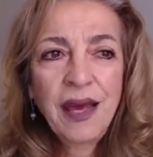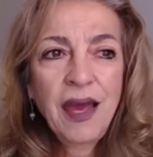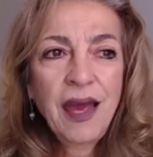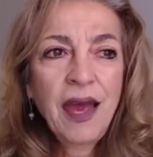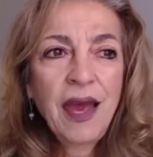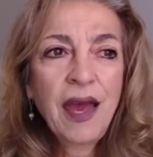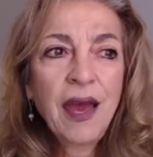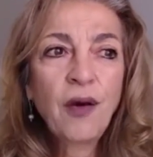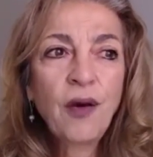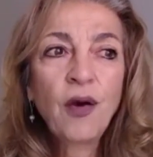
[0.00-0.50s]

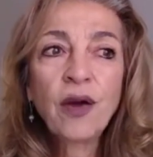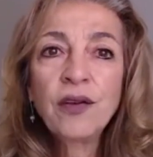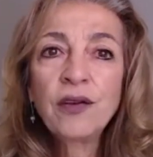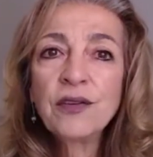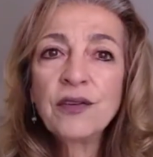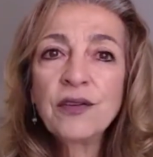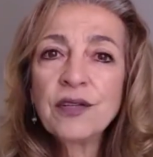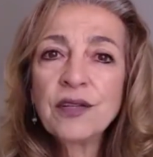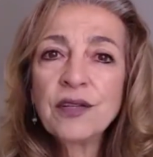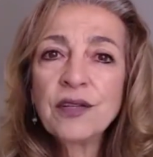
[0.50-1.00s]
And
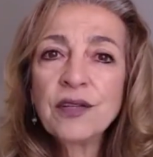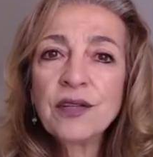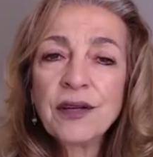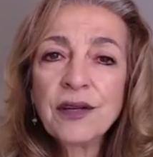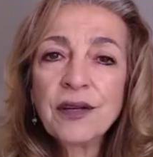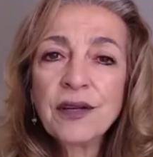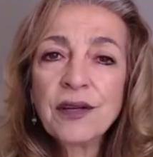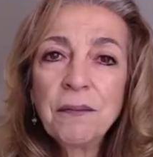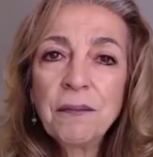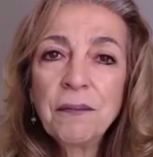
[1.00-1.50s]

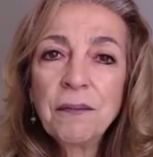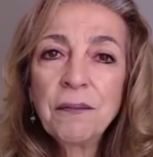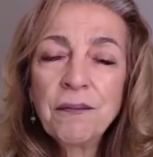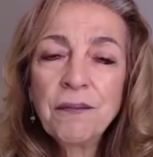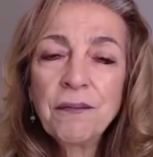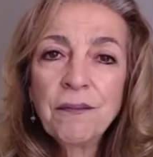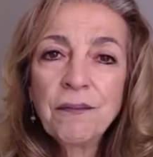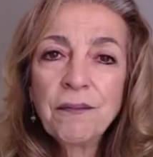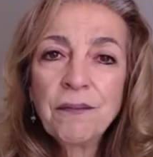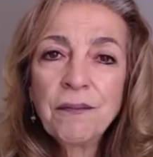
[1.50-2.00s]

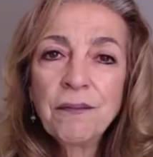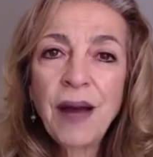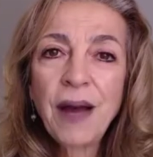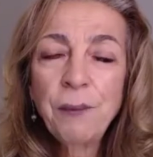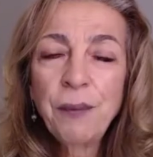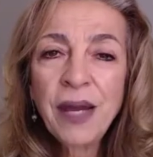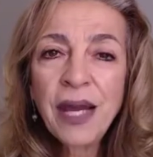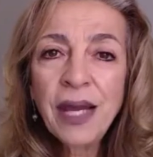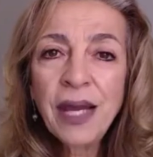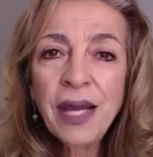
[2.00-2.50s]
by
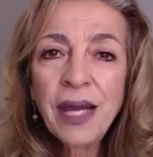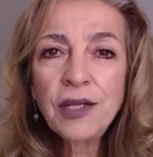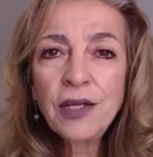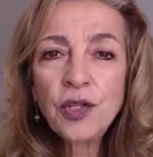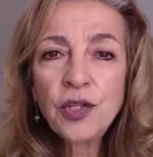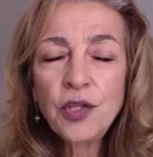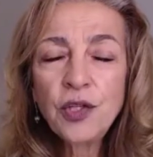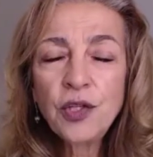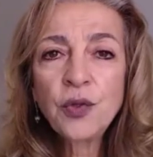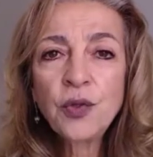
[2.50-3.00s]
paining
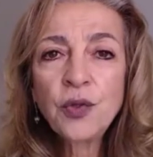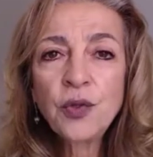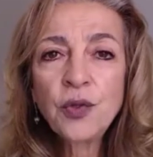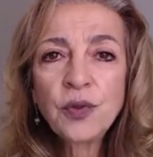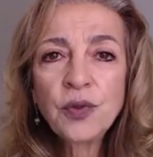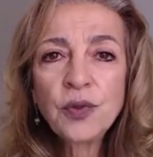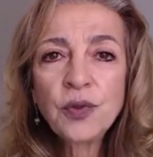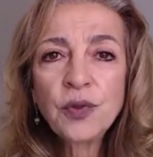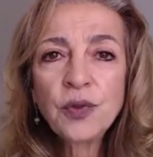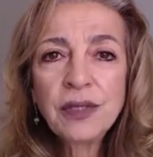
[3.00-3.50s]
you,
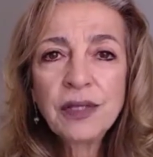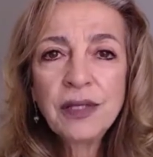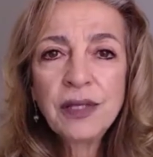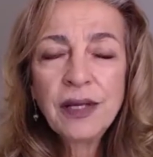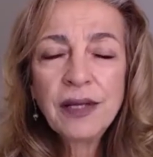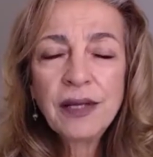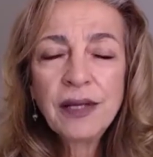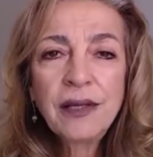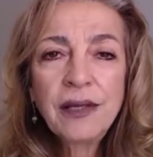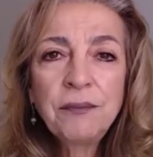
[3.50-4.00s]

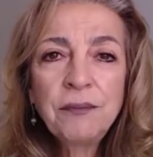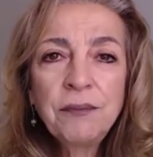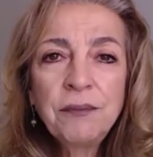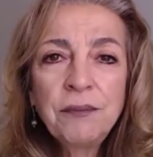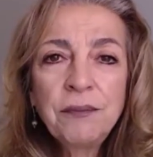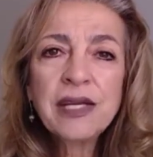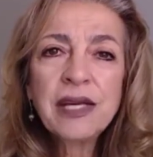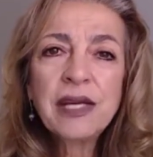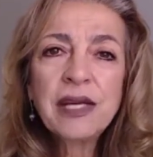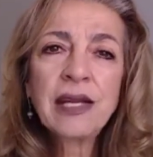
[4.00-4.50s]
that means
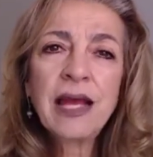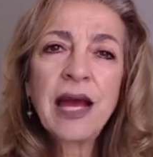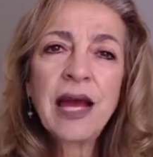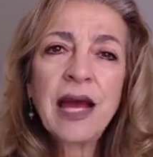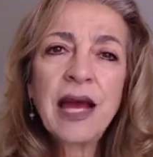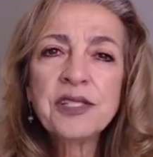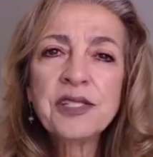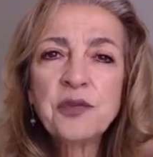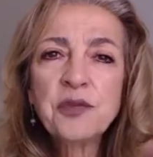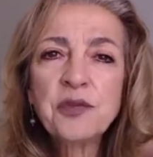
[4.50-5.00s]
it
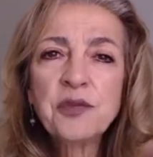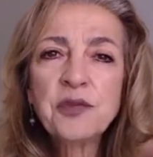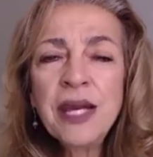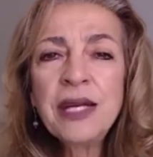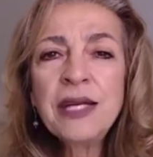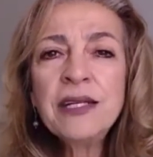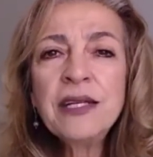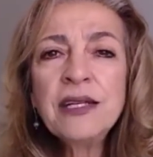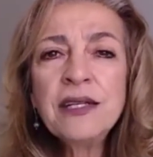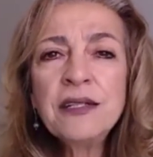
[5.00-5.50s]
has made
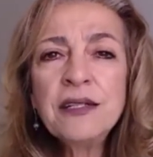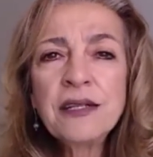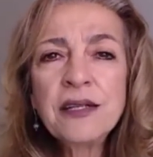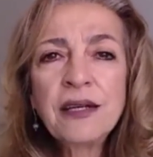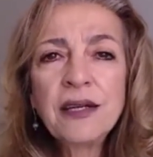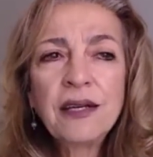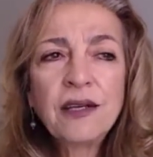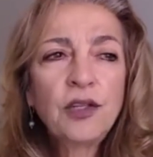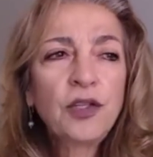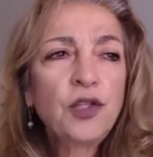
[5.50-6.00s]
it
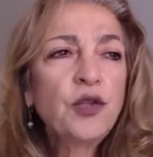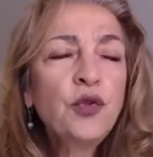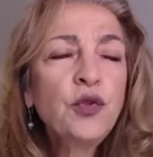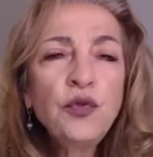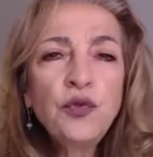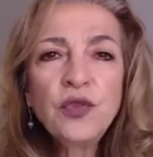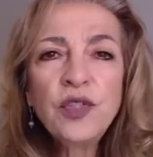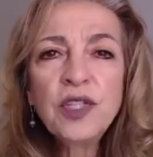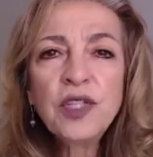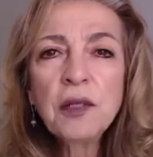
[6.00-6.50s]
you feel